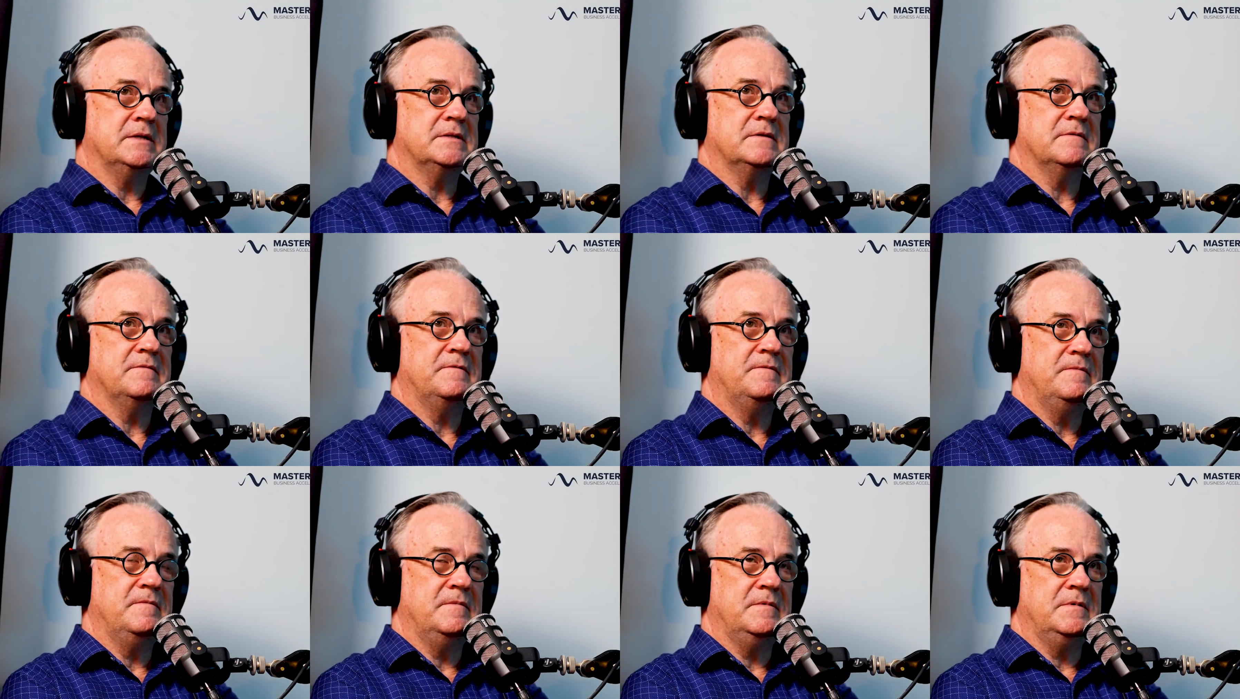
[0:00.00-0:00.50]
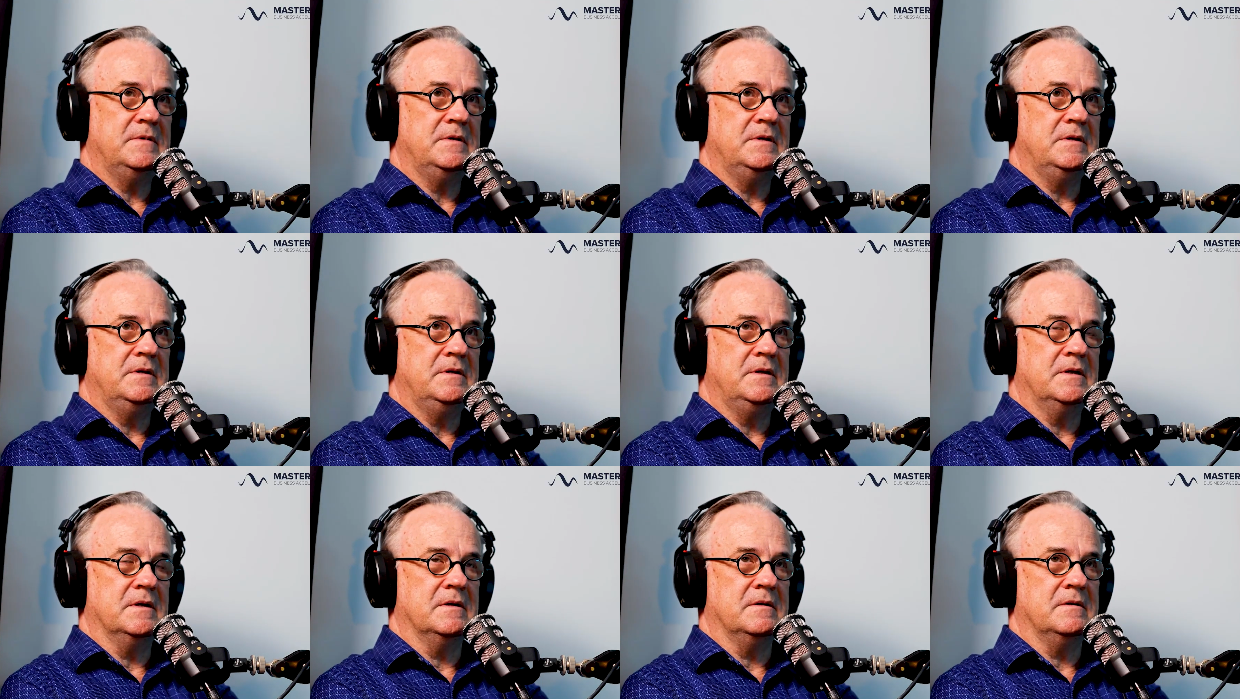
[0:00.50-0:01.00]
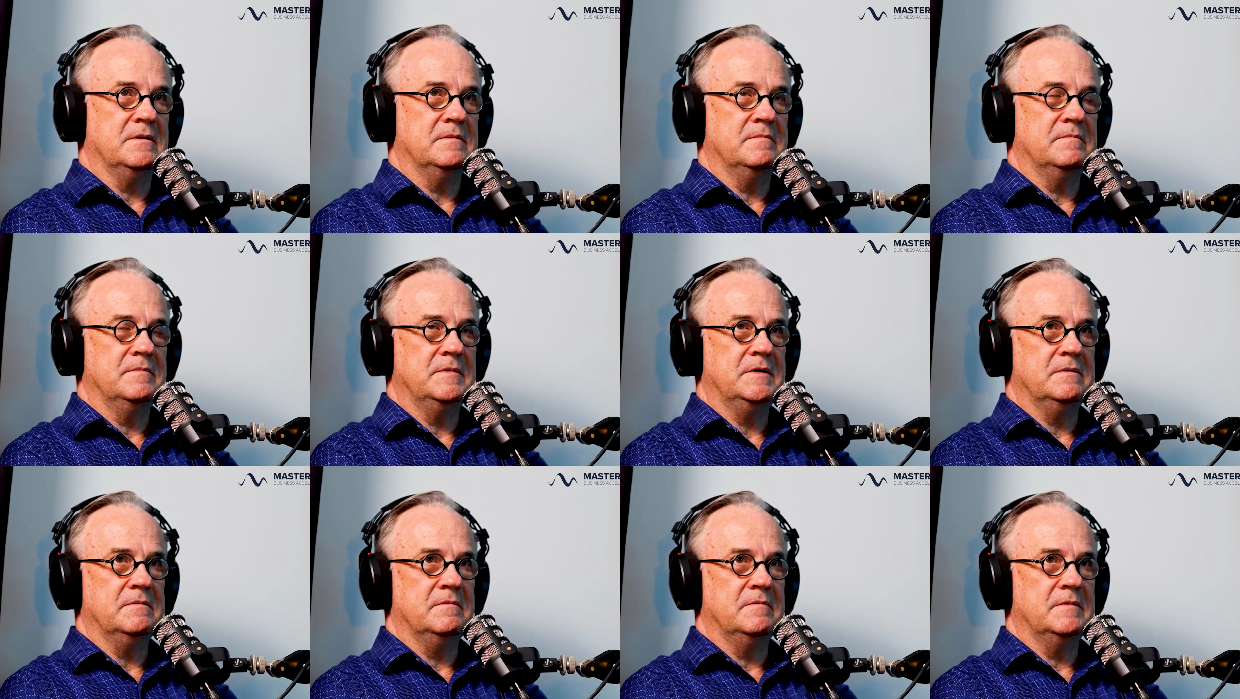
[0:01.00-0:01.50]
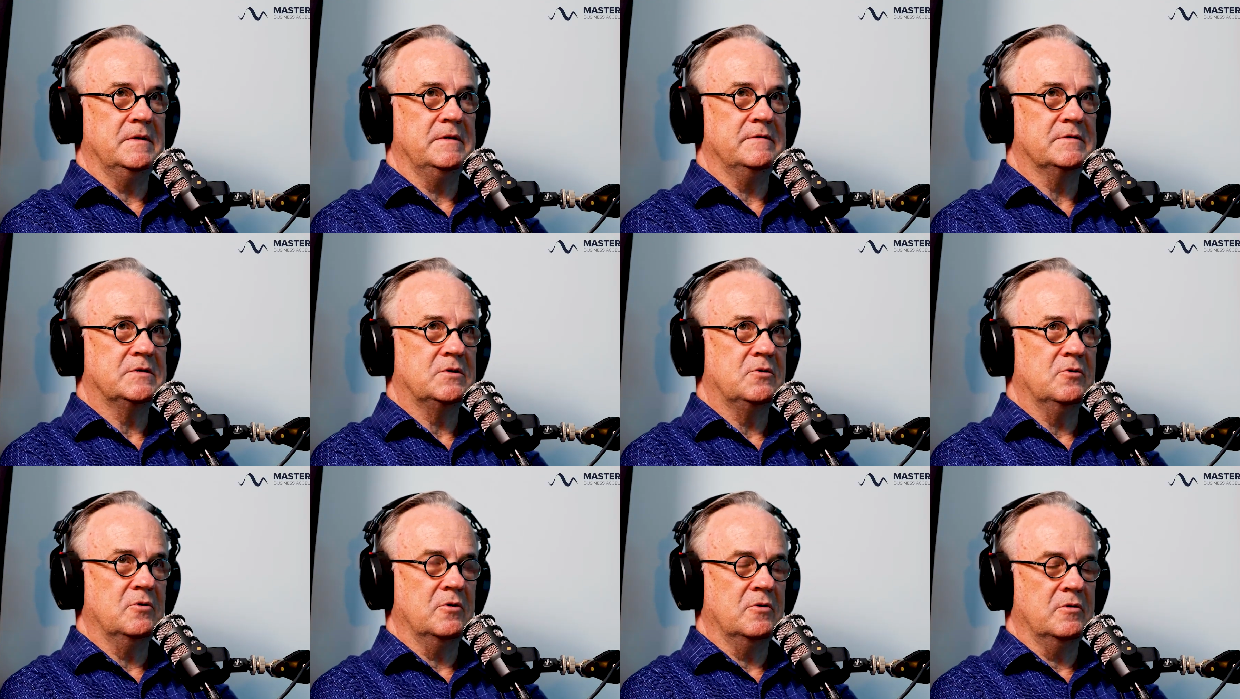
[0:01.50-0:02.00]
of, you leave
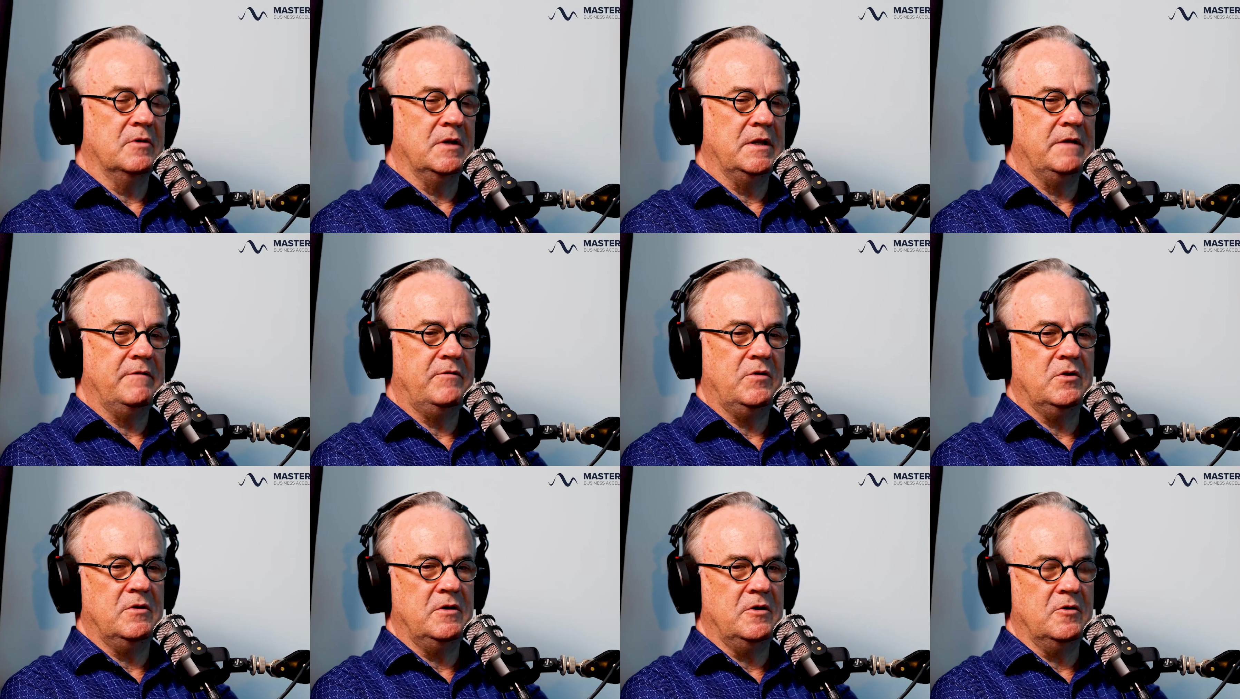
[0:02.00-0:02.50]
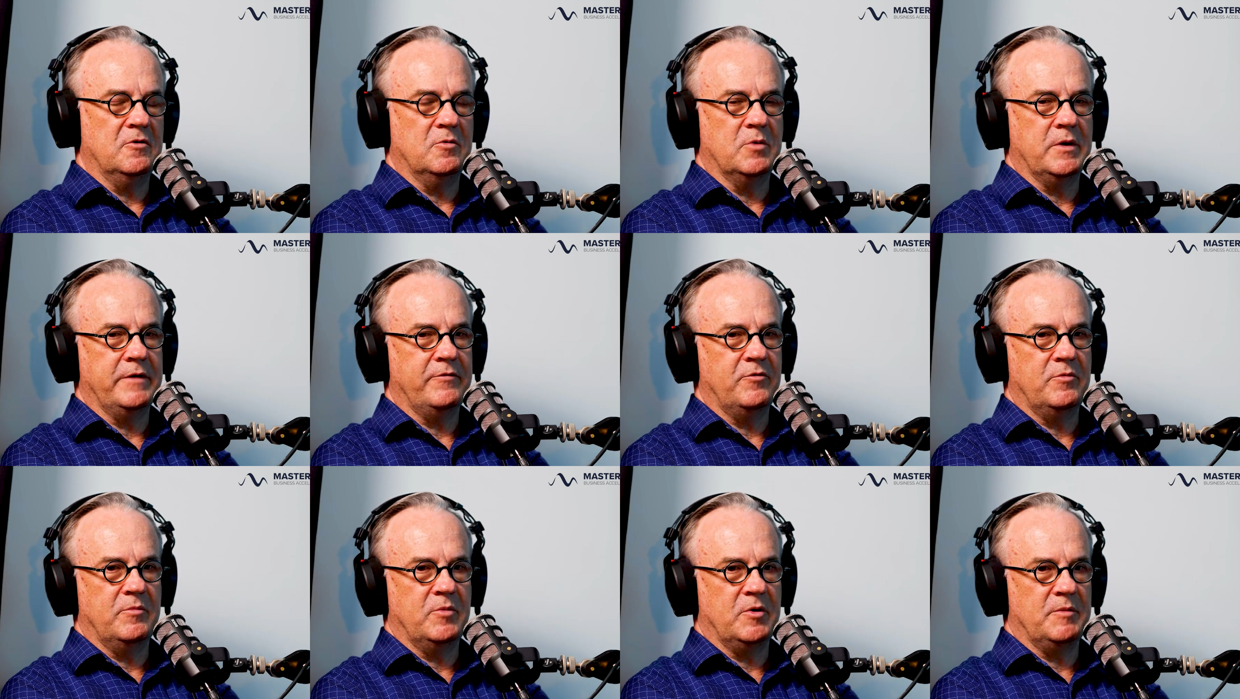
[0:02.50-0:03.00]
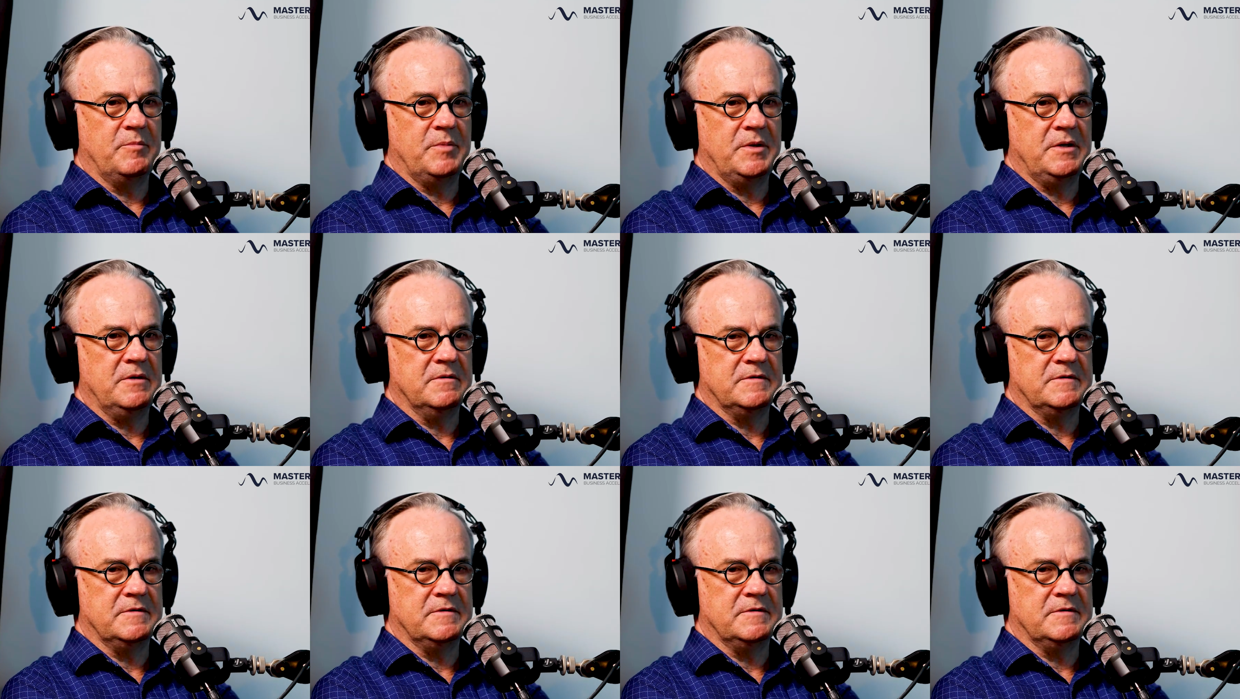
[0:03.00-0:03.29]
school or leave uni or whatever it might be,